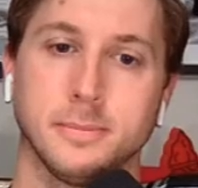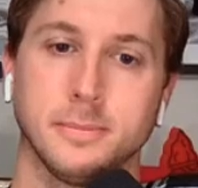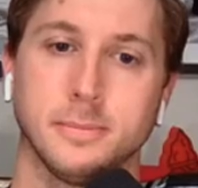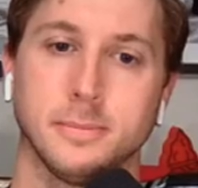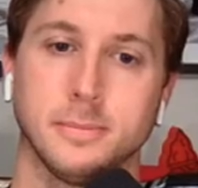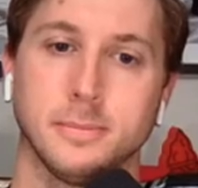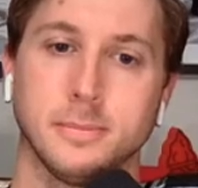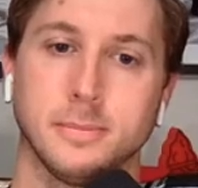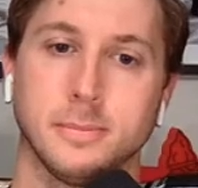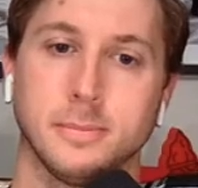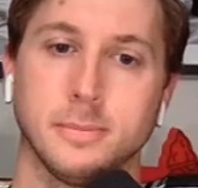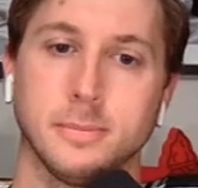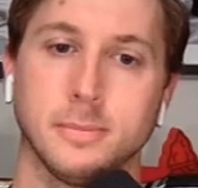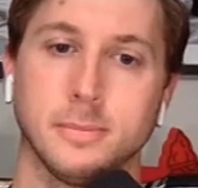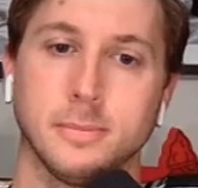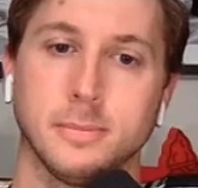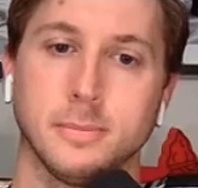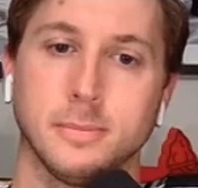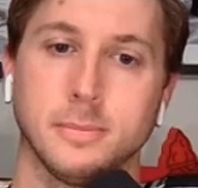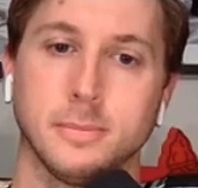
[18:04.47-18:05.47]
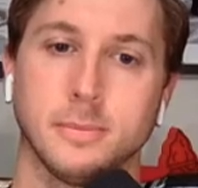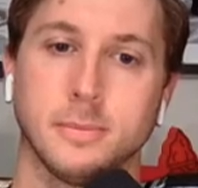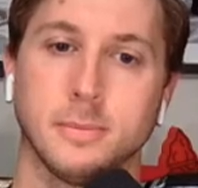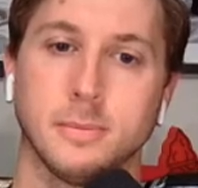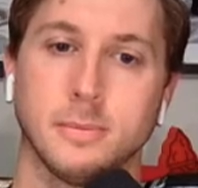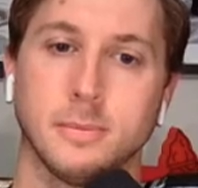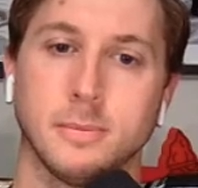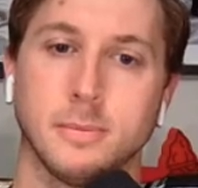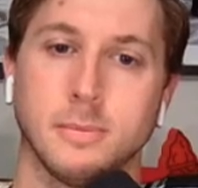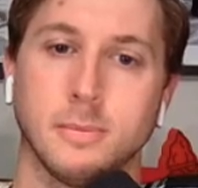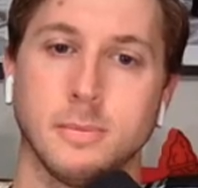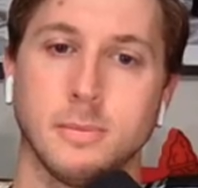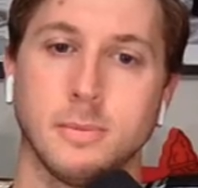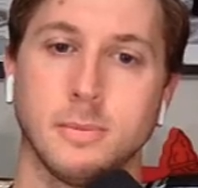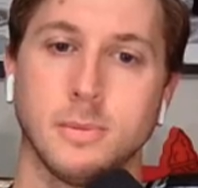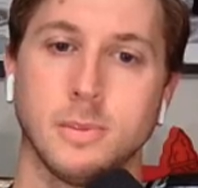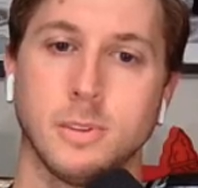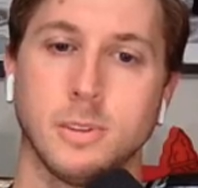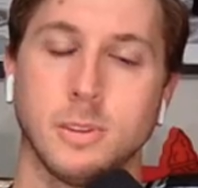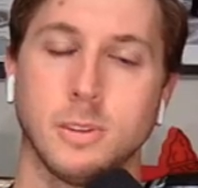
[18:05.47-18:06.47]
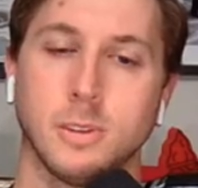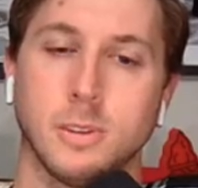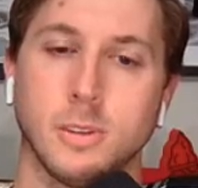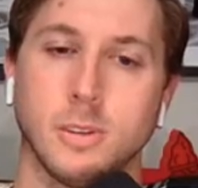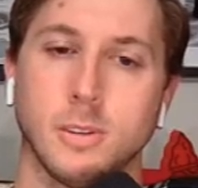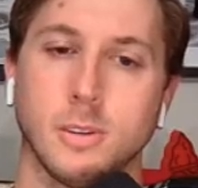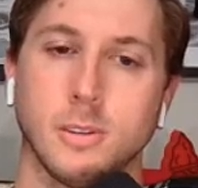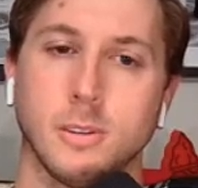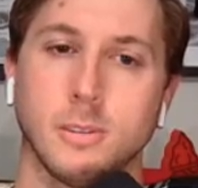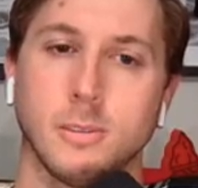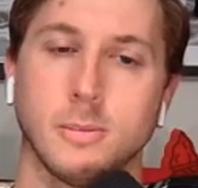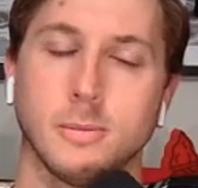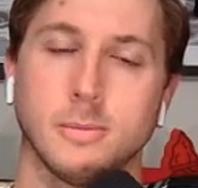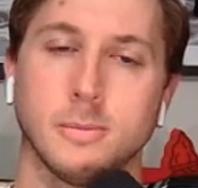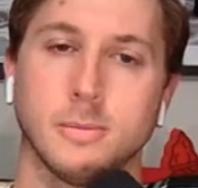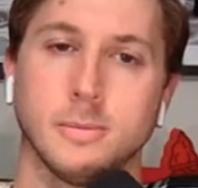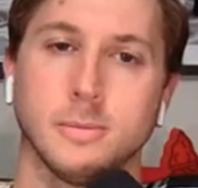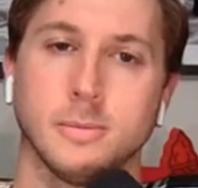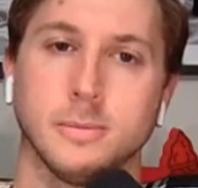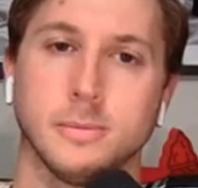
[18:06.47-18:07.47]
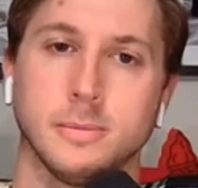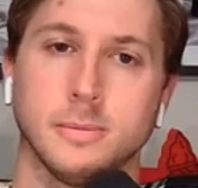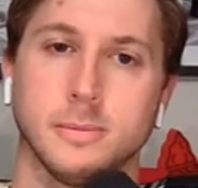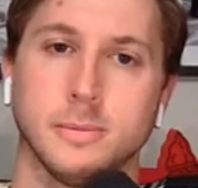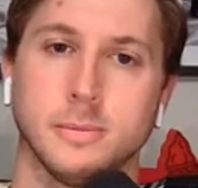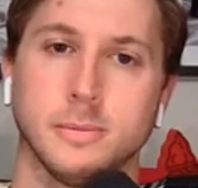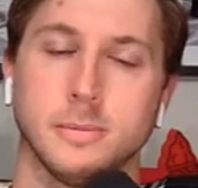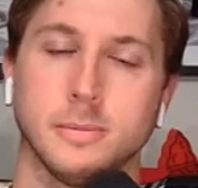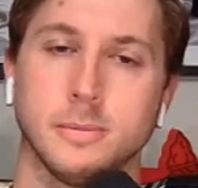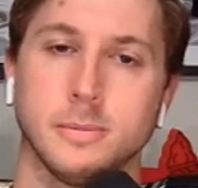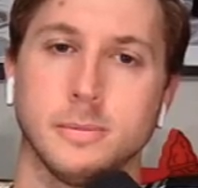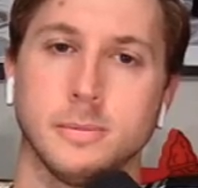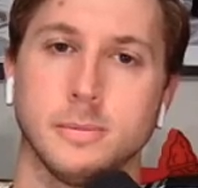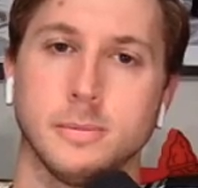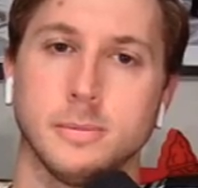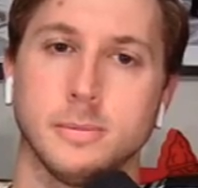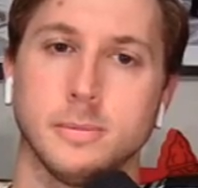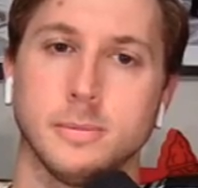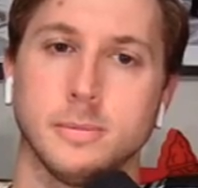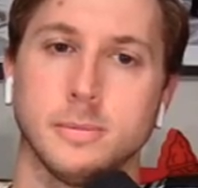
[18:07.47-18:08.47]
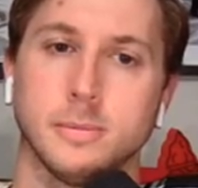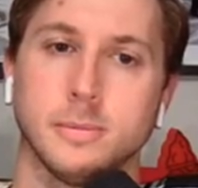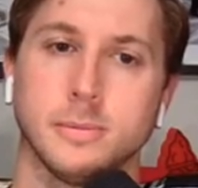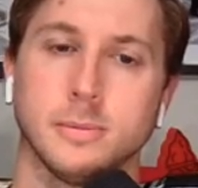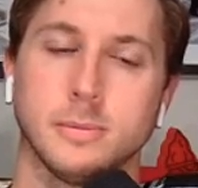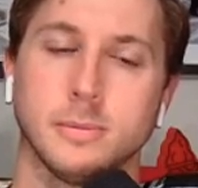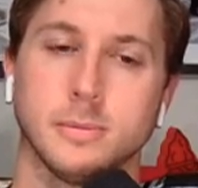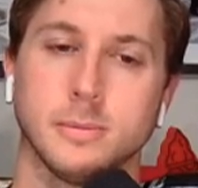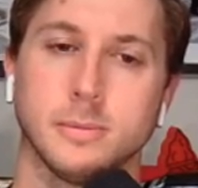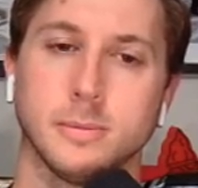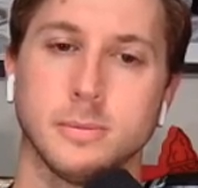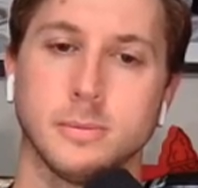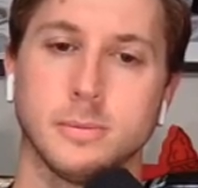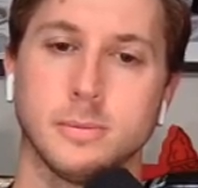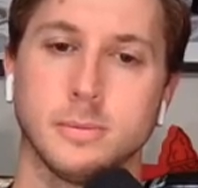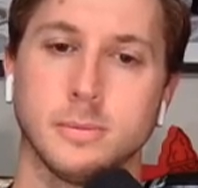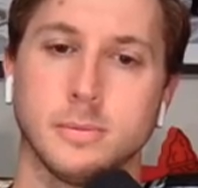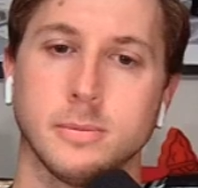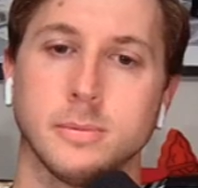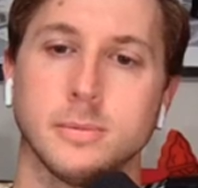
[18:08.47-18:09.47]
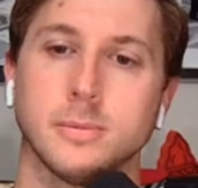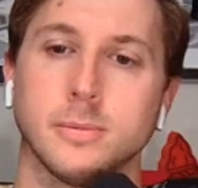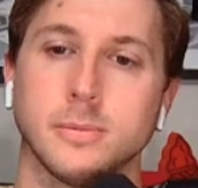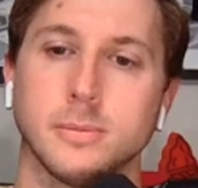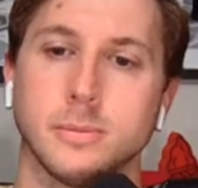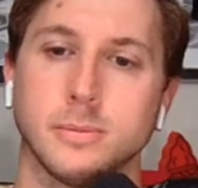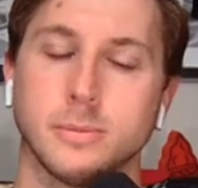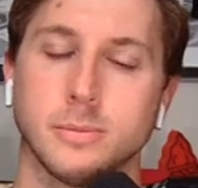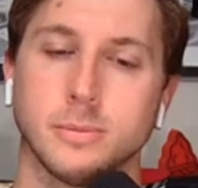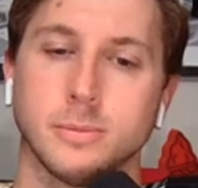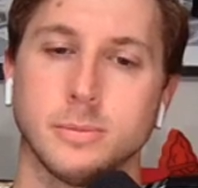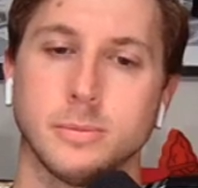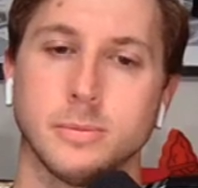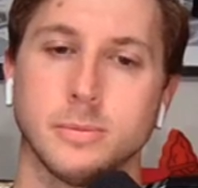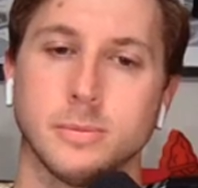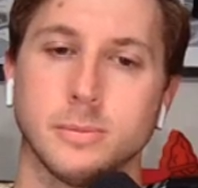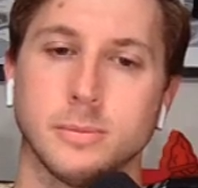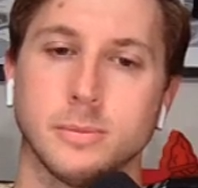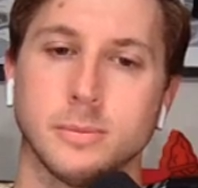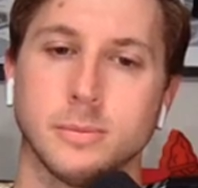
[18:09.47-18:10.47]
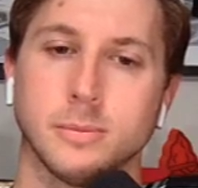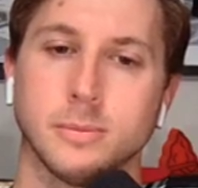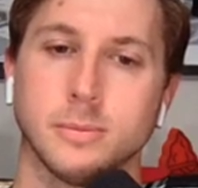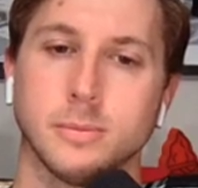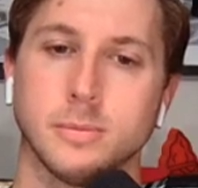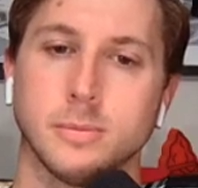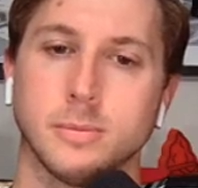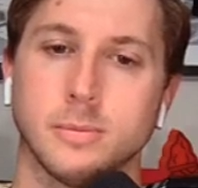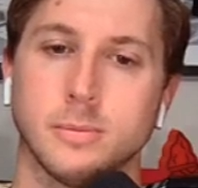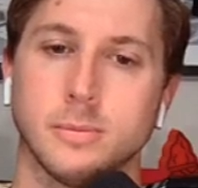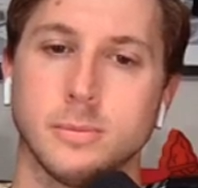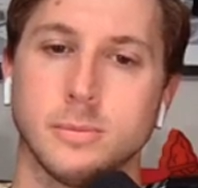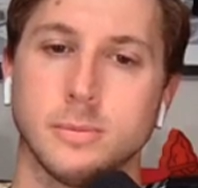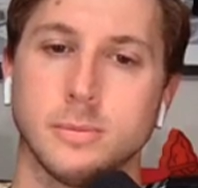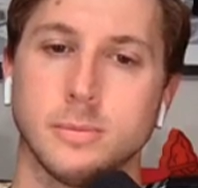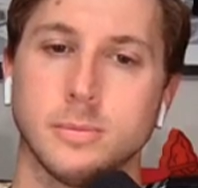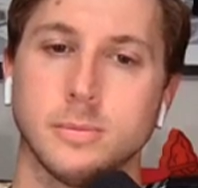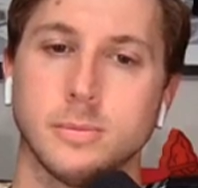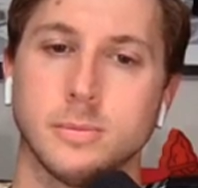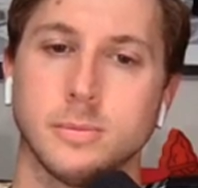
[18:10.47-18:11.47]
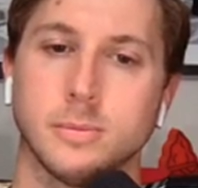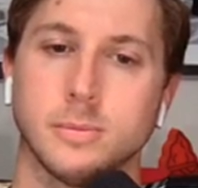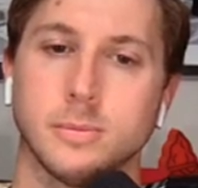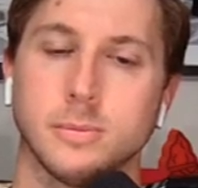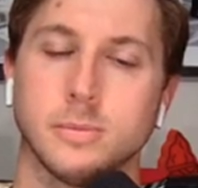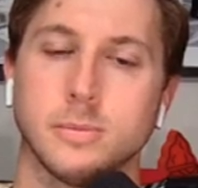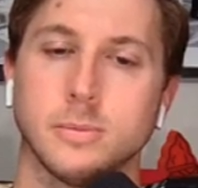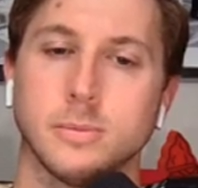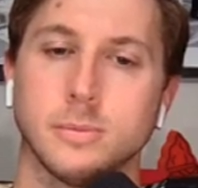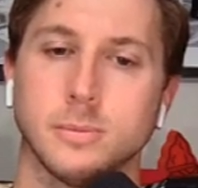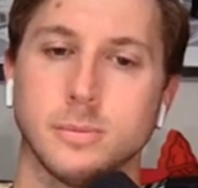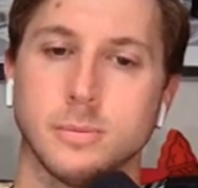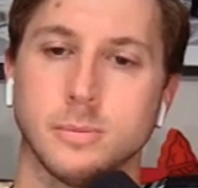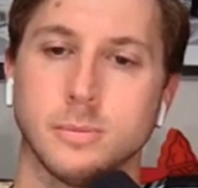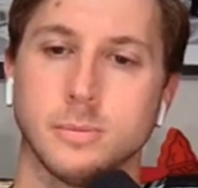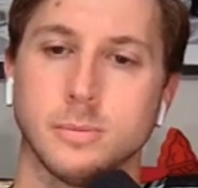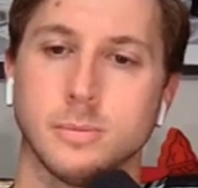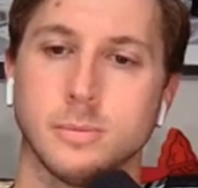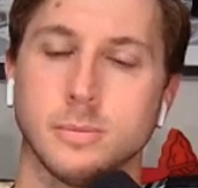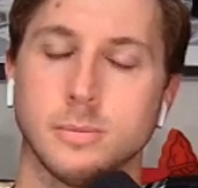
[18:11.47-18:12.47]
(not speaking)